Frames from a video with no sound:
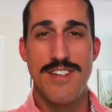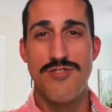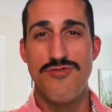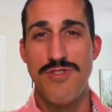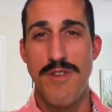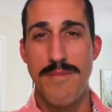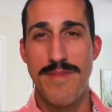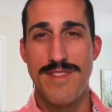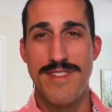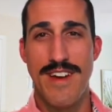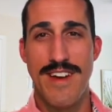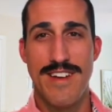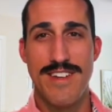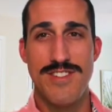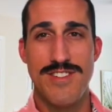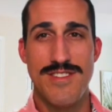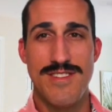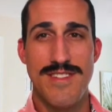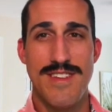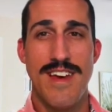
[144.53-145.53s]
trip
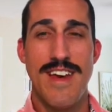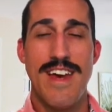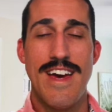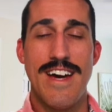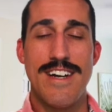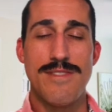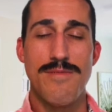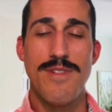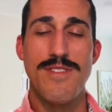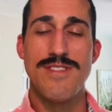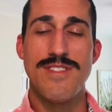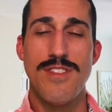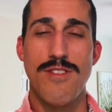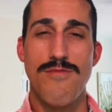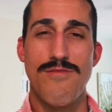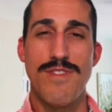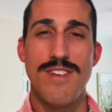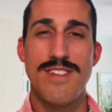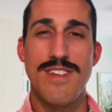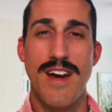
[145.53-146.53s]
protections, as well as
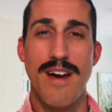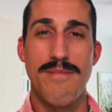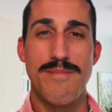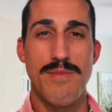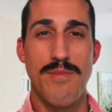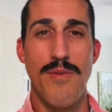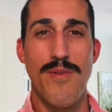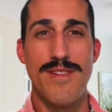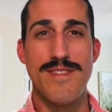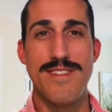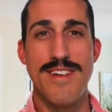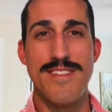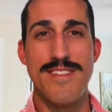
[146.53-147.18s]
3 times points on